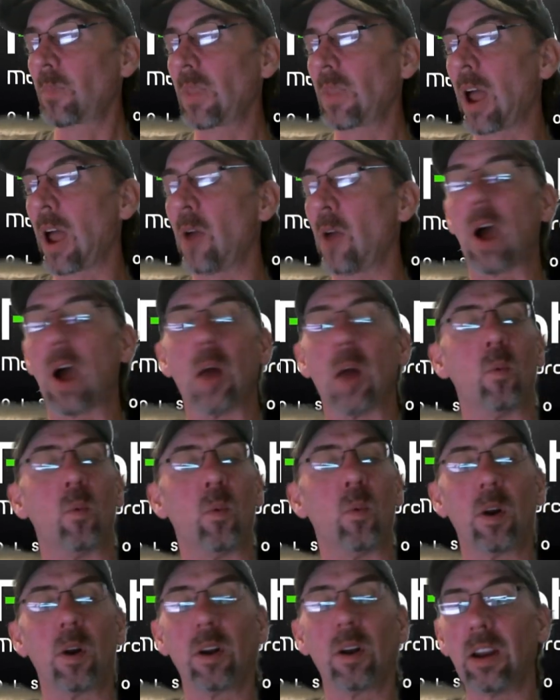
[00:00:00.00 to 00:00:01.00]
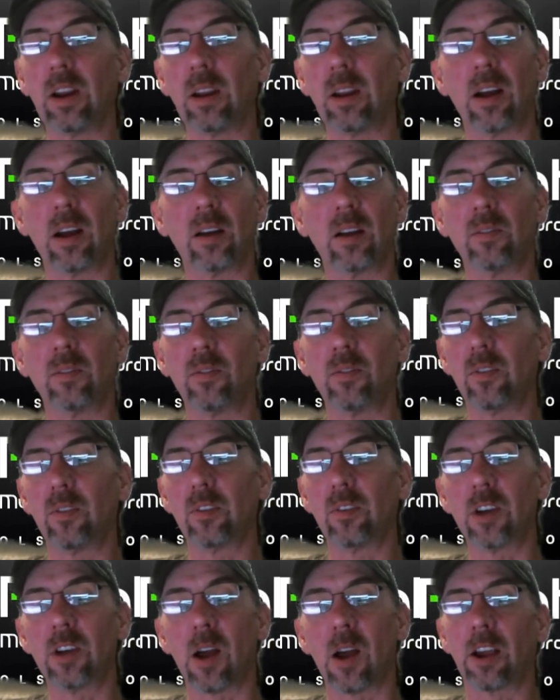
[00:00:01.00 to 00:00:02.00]
I, I really love
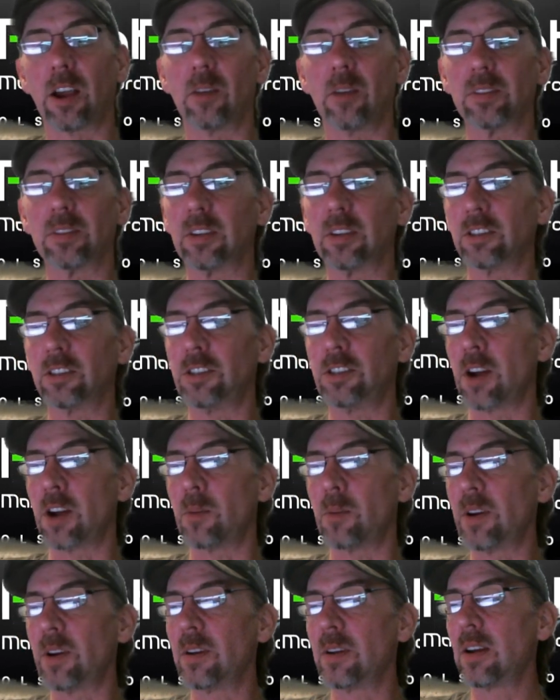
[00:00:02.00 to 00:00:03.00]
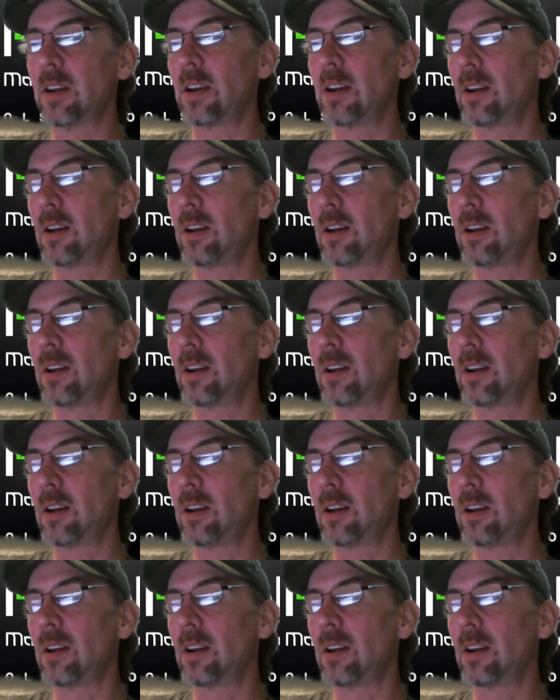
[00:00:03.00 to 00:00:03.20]
talking with this gentleman.